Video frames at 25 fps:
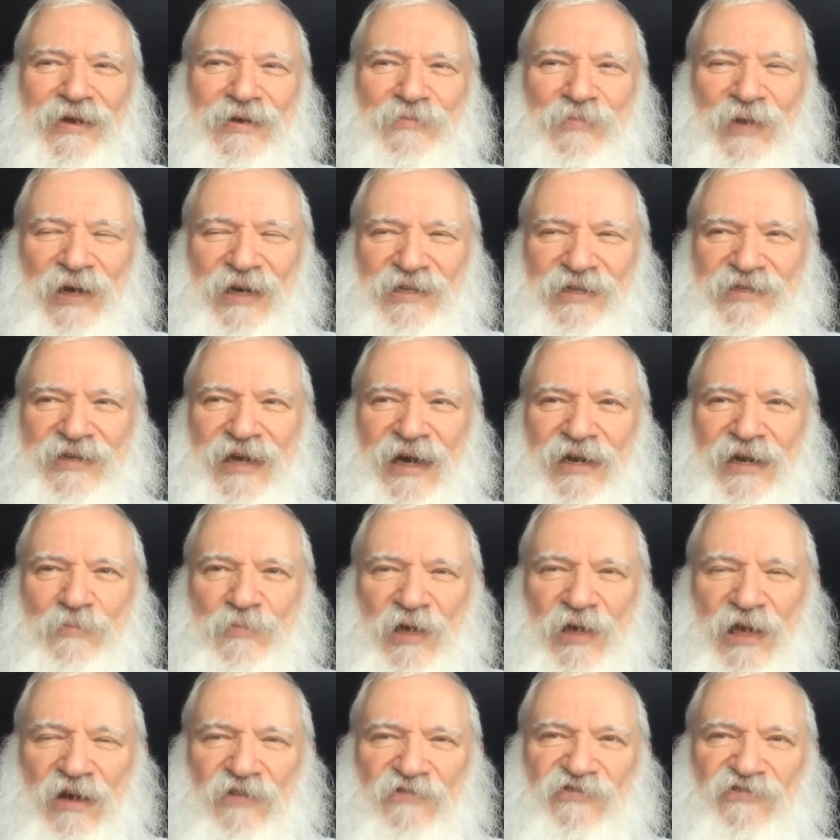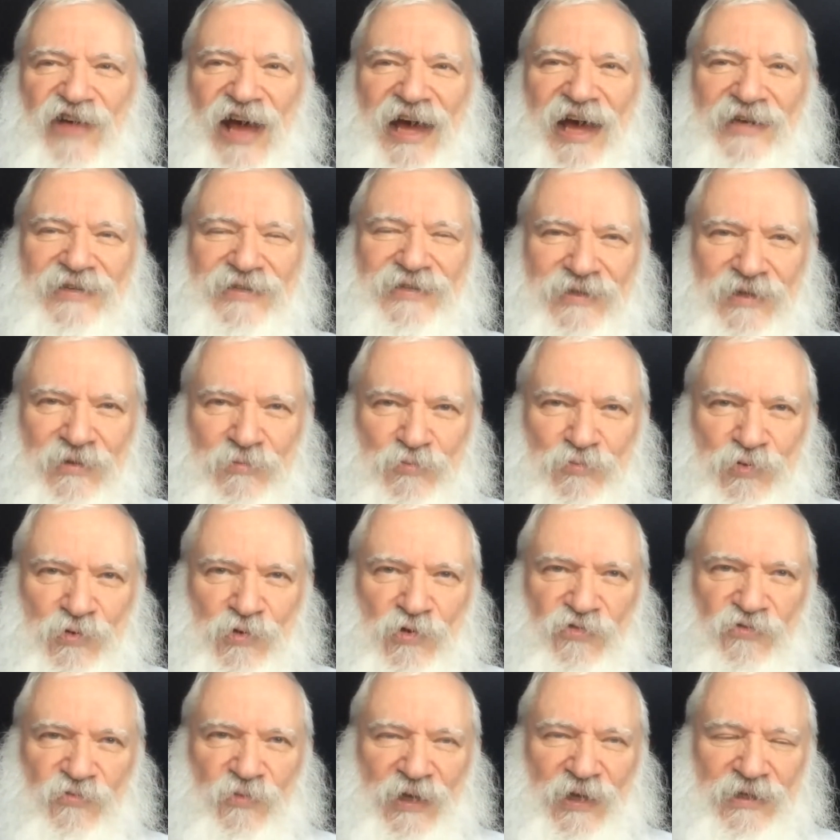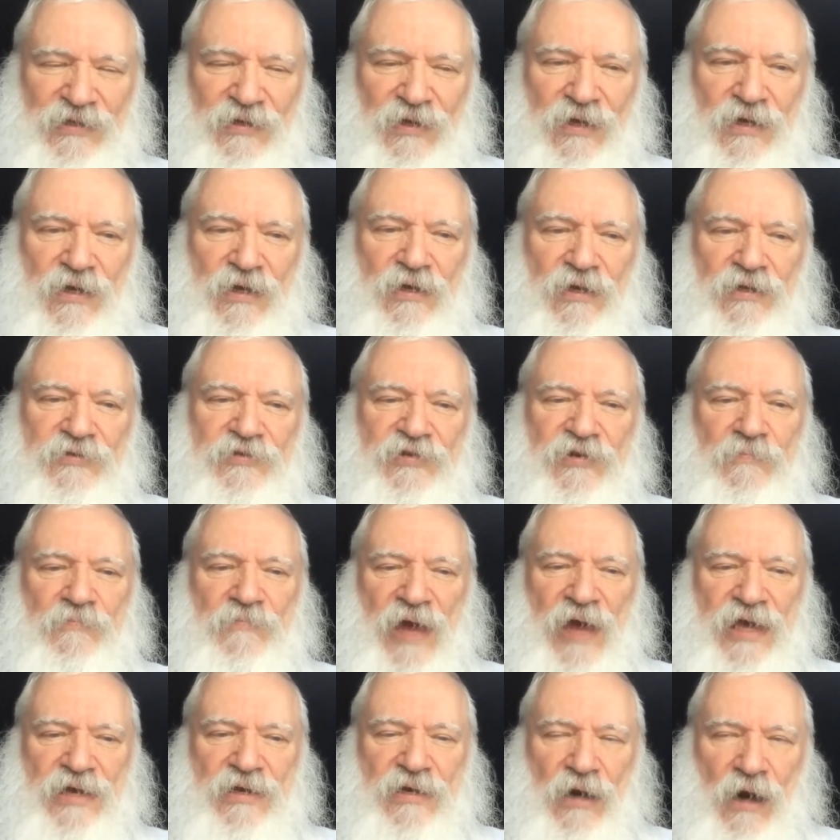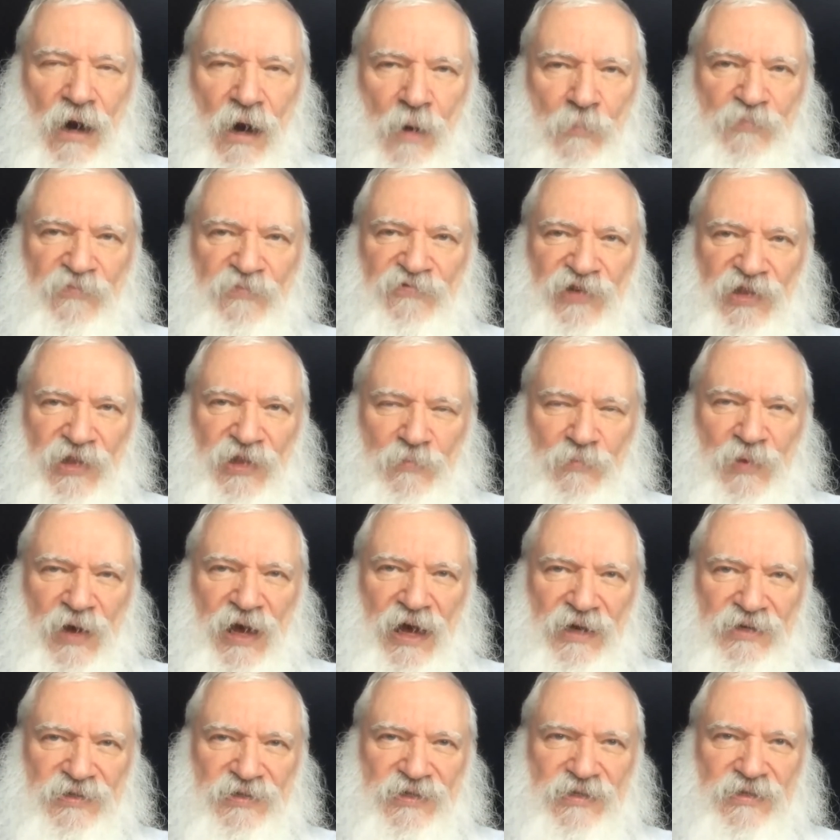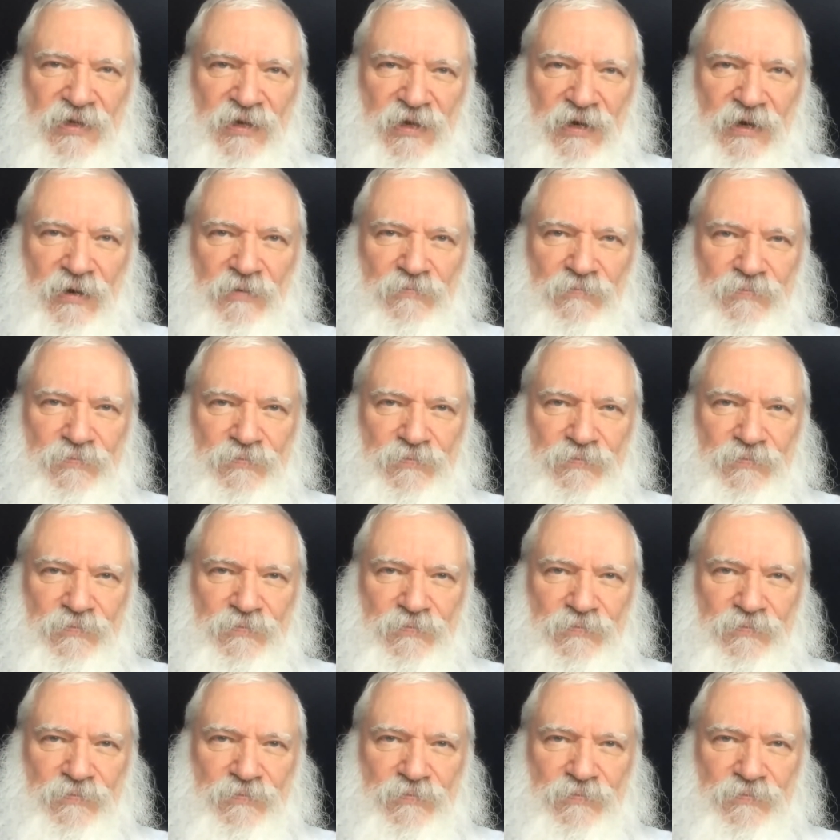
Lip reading: But it's got to be a vast improvement to make up for the past year.